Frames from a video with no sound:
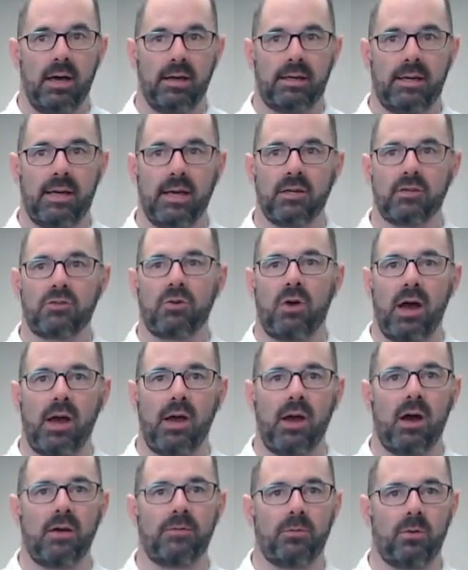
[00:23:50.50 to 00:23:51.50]
can dry
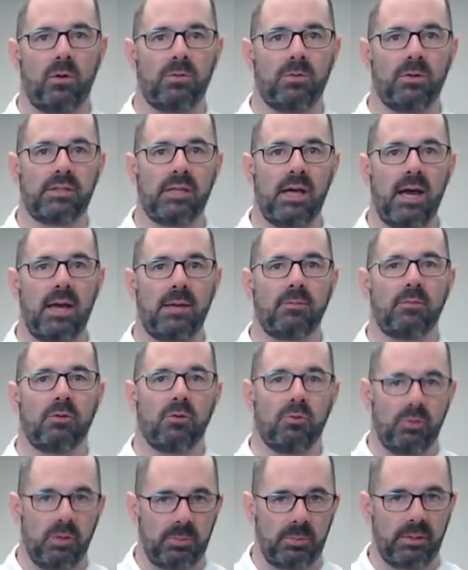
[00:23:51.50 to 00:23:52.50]
off over time.
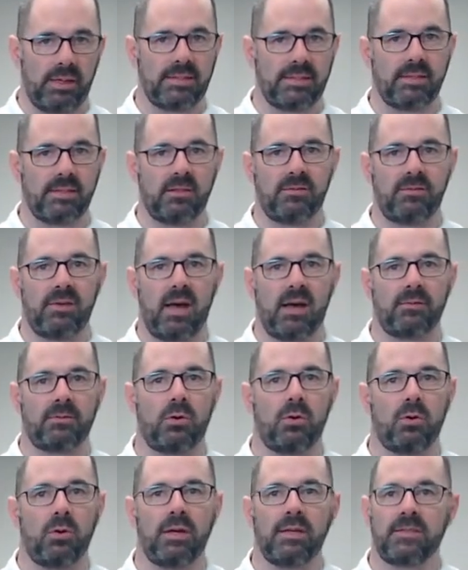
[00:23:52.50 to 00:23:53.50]
Replacing the valve
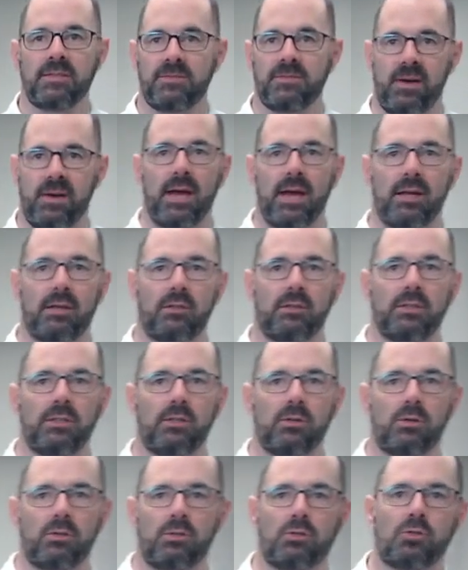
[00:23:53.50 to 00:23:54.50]
core is vital in
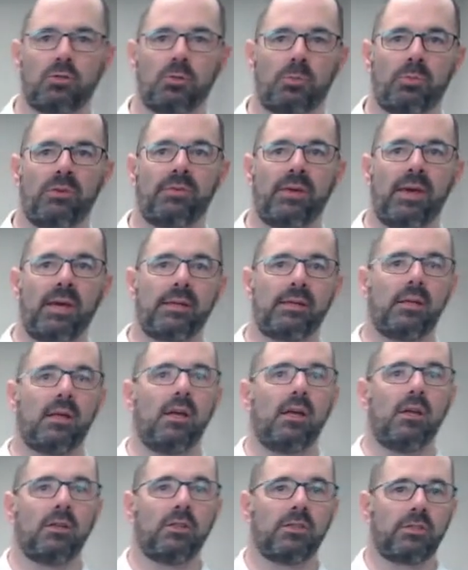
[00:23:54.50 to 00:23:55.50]
order to prevent
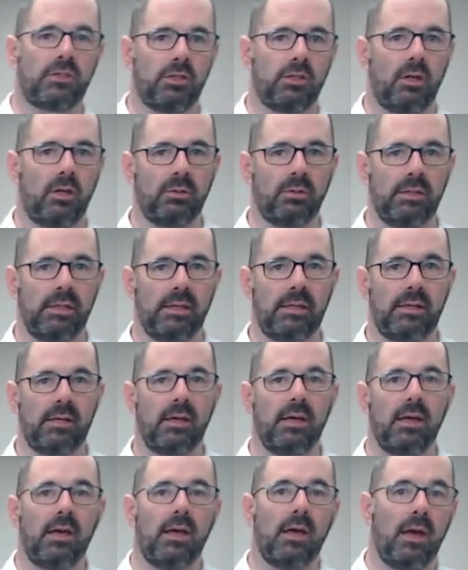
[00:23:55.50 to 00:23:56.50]
slow leak.
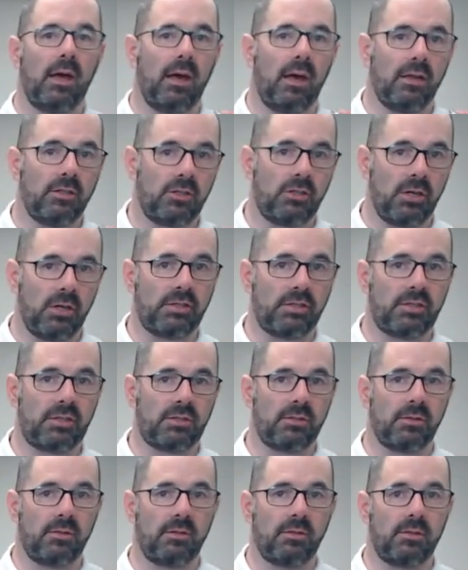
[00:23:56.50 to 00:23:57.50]

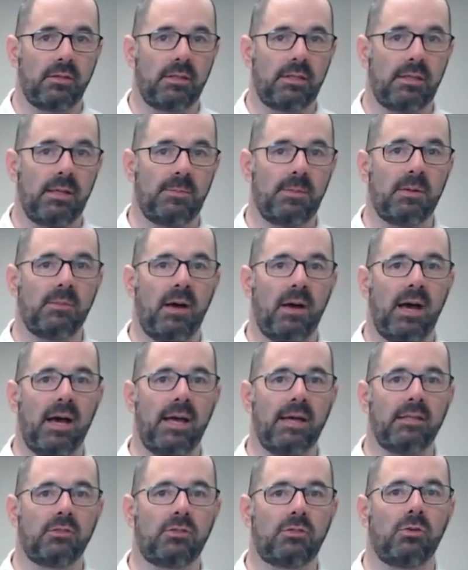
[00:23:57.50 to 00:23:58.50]
Just keep in
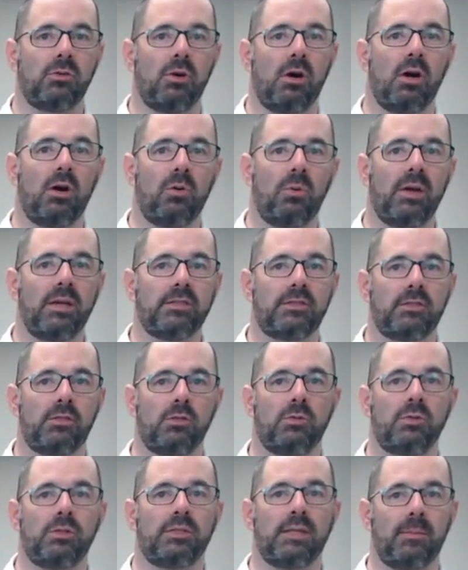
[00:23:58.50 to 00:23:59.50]
mind to always
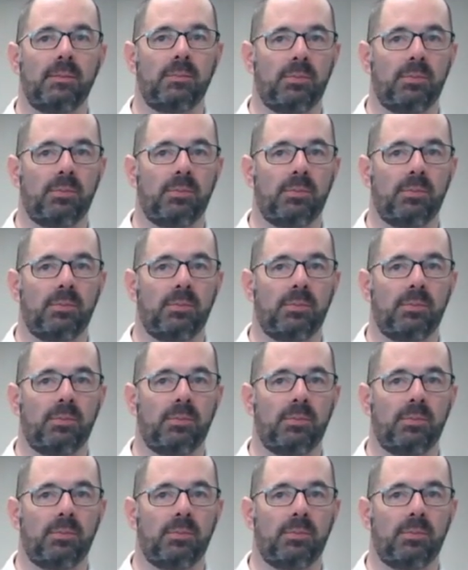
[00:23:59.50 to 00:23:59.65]
use a